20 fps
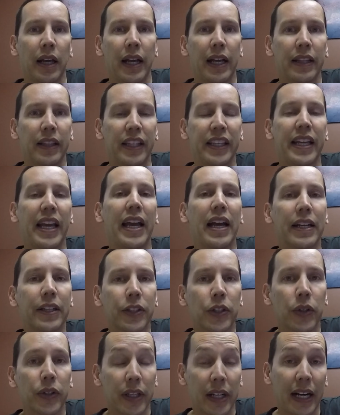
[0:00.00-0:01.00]
And the
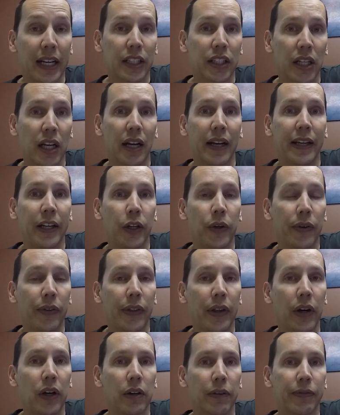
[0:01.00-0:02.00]
answer that I saw here
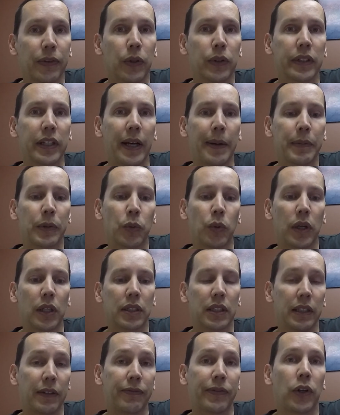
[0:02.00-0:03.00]
and there a few times
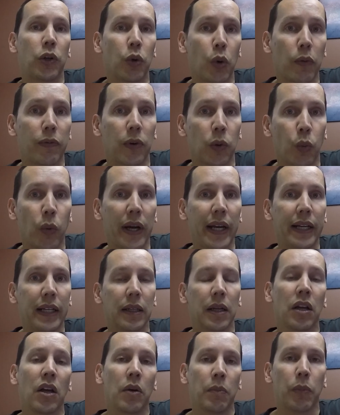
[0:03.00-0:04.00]
was if they're
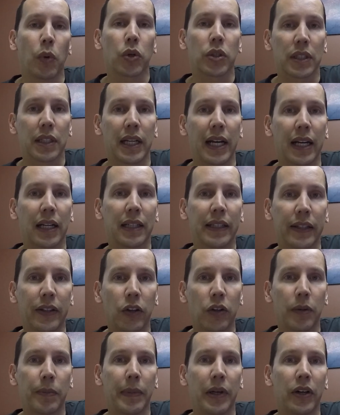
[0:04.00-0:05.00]
overweight, most likely
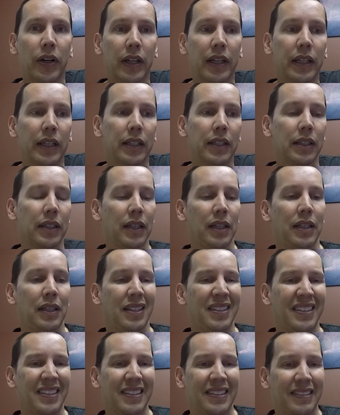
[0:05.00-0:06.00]
they're American.
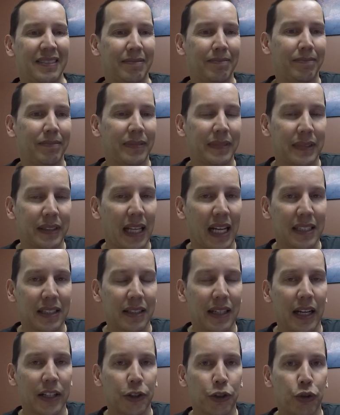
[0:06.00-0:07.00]
And
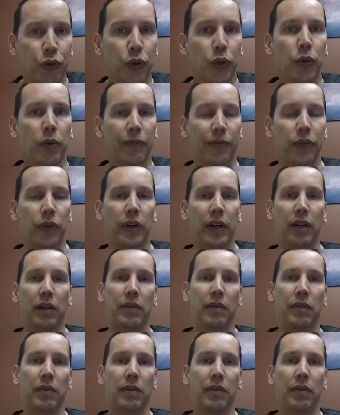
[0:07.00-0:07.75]
that's not true for